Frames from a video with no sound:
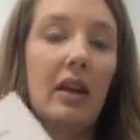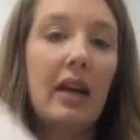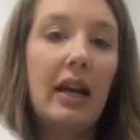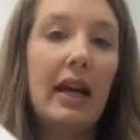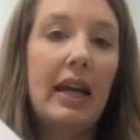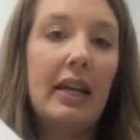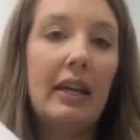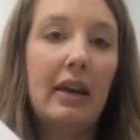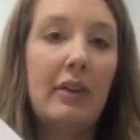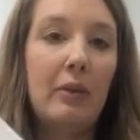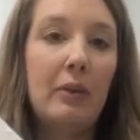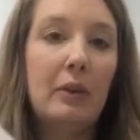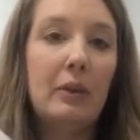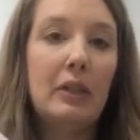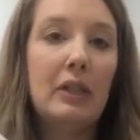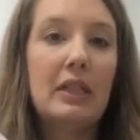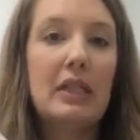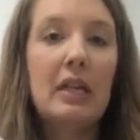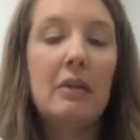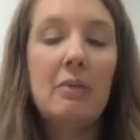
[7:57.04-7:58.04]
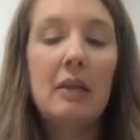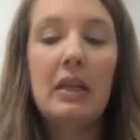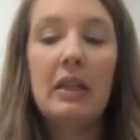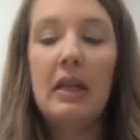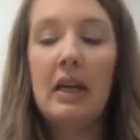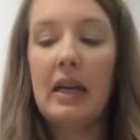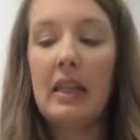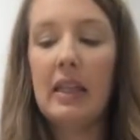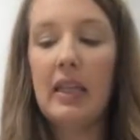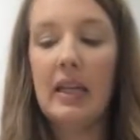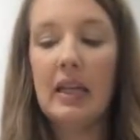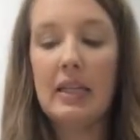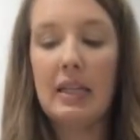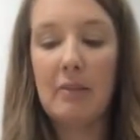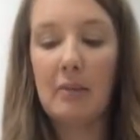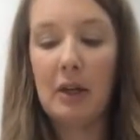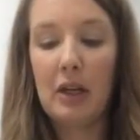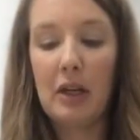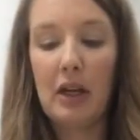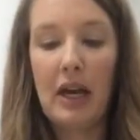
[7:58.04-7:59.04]
a handout that will look something like this.
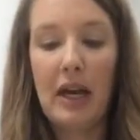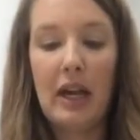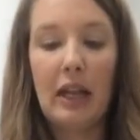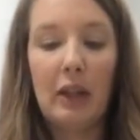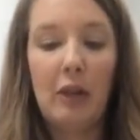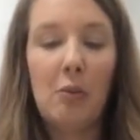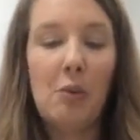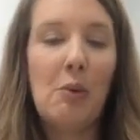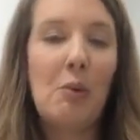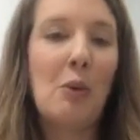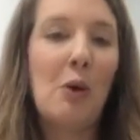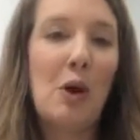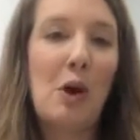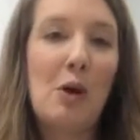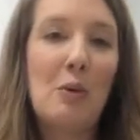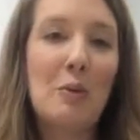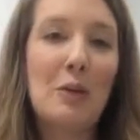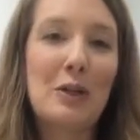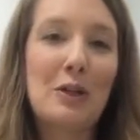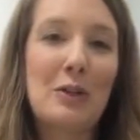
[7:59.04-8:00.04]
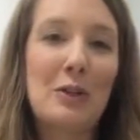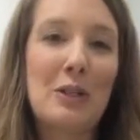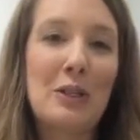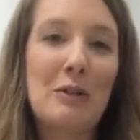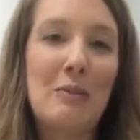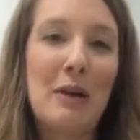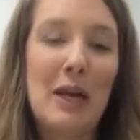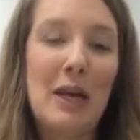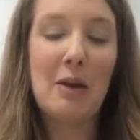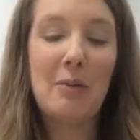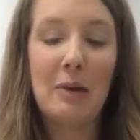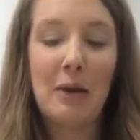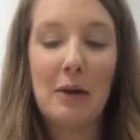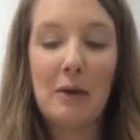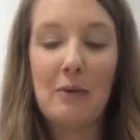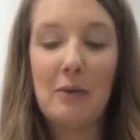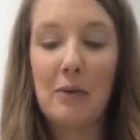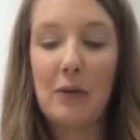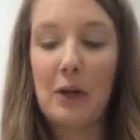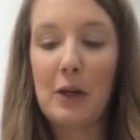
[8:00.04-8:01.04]
I'm going to add a little bit more artwork to it to it
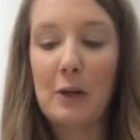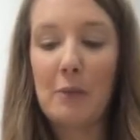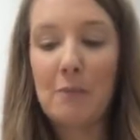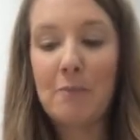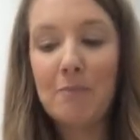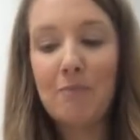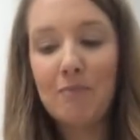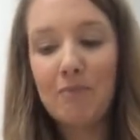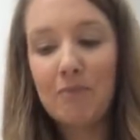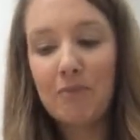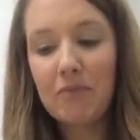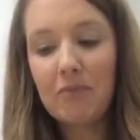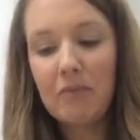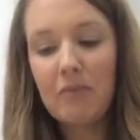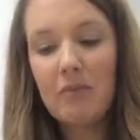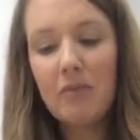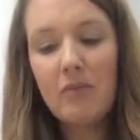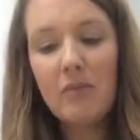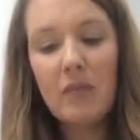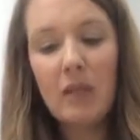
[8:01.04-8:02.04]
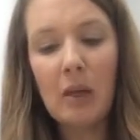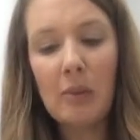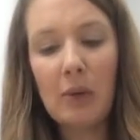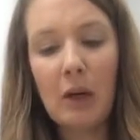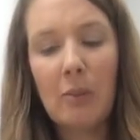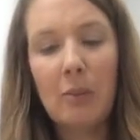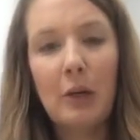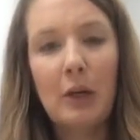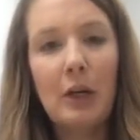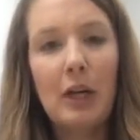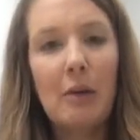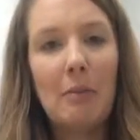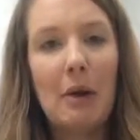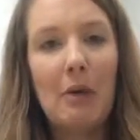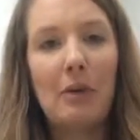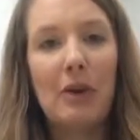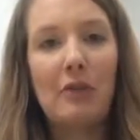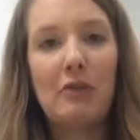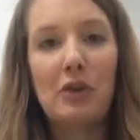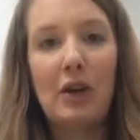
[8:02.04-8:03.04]
better for you. But I printed out my
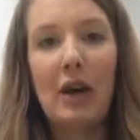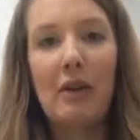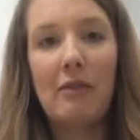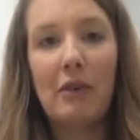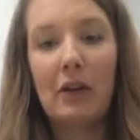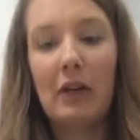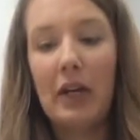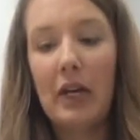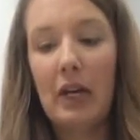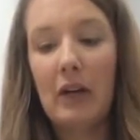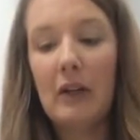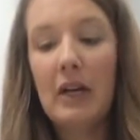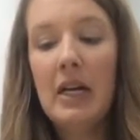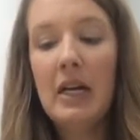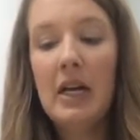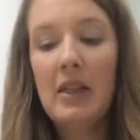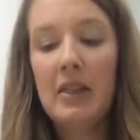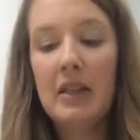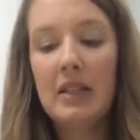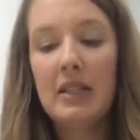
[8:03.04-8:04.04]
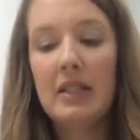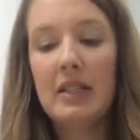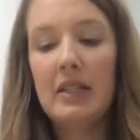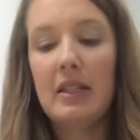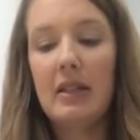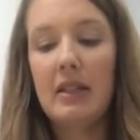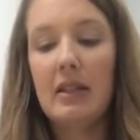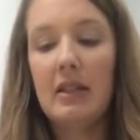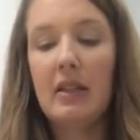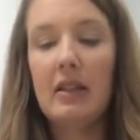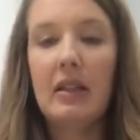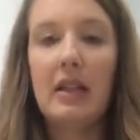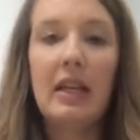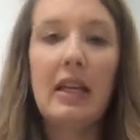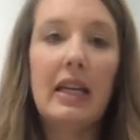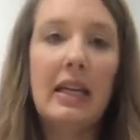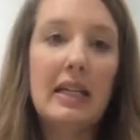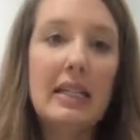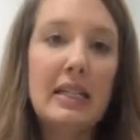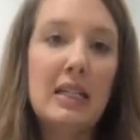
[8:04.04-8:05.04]
rough draft for now. This is an
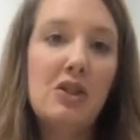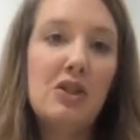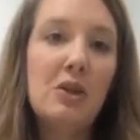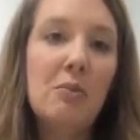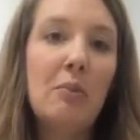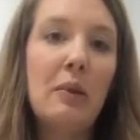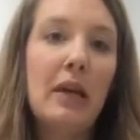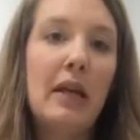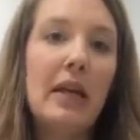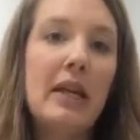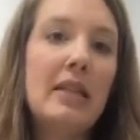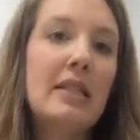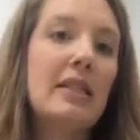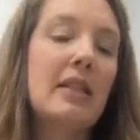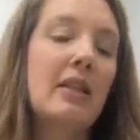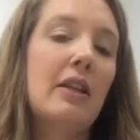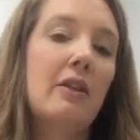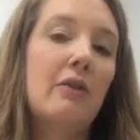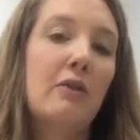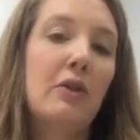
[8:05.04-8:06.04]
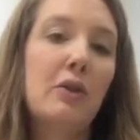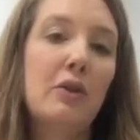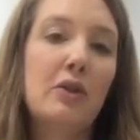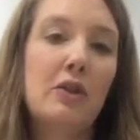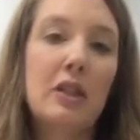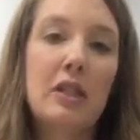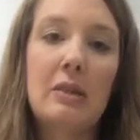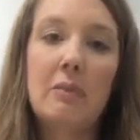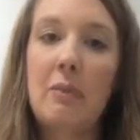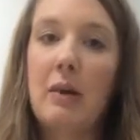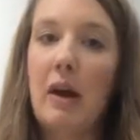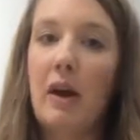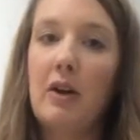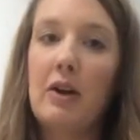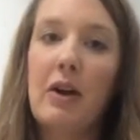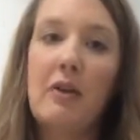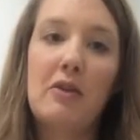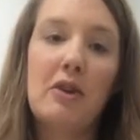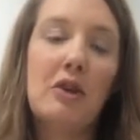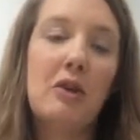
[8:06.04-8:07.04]
extension piece. All
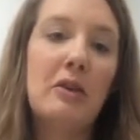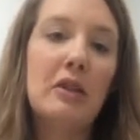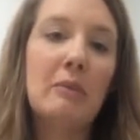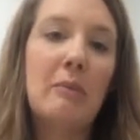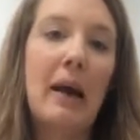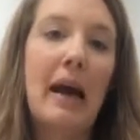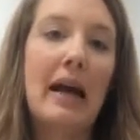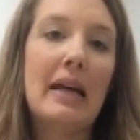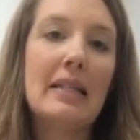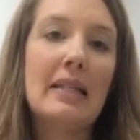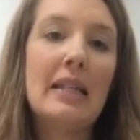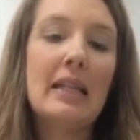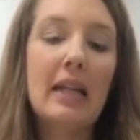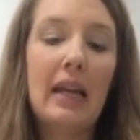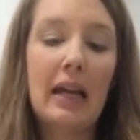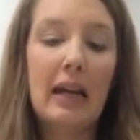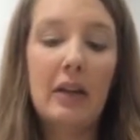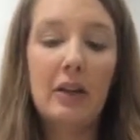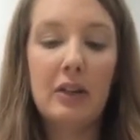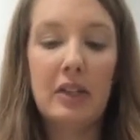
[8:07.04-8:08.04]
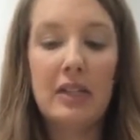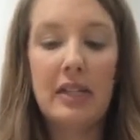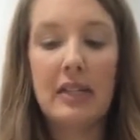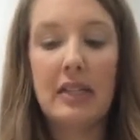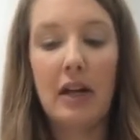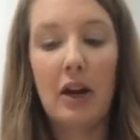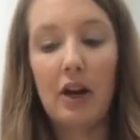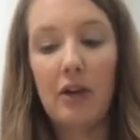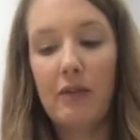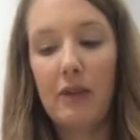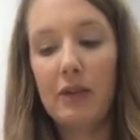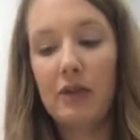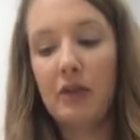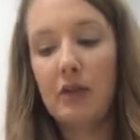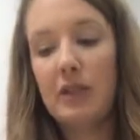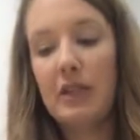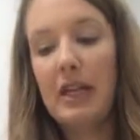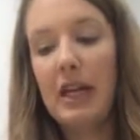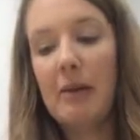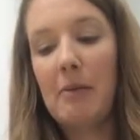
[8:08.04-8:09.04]
you have to do is pass it out. It says our
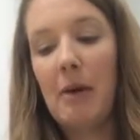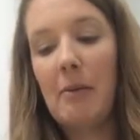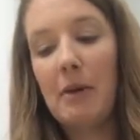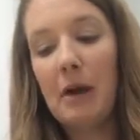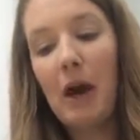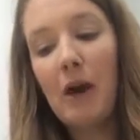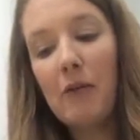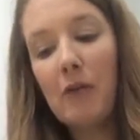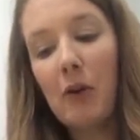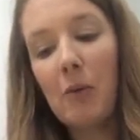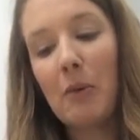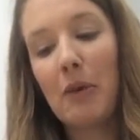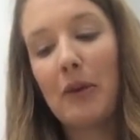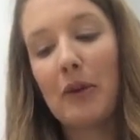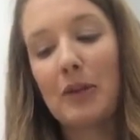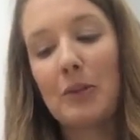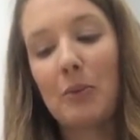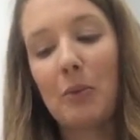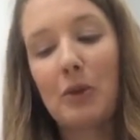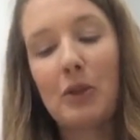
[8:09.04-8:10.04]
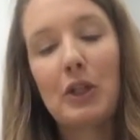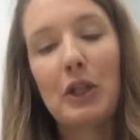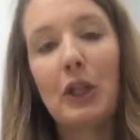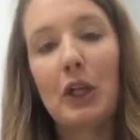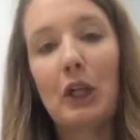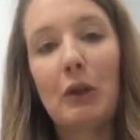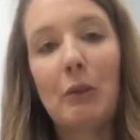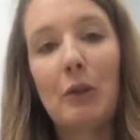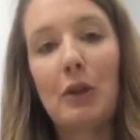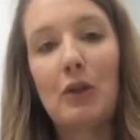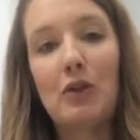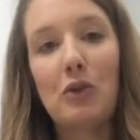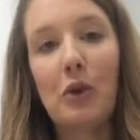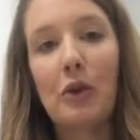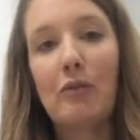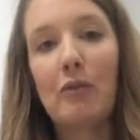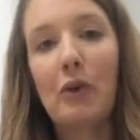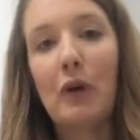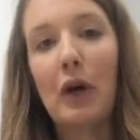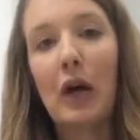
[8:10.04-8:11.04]
adventures today may be over, but there's more to learn when you
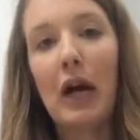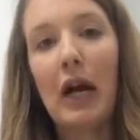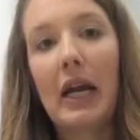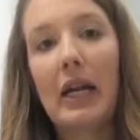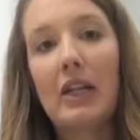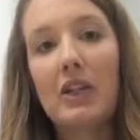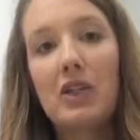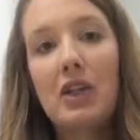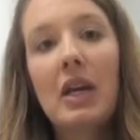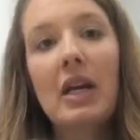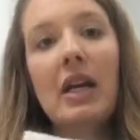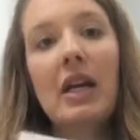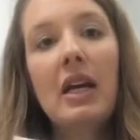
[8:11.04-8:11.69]
join 4-H.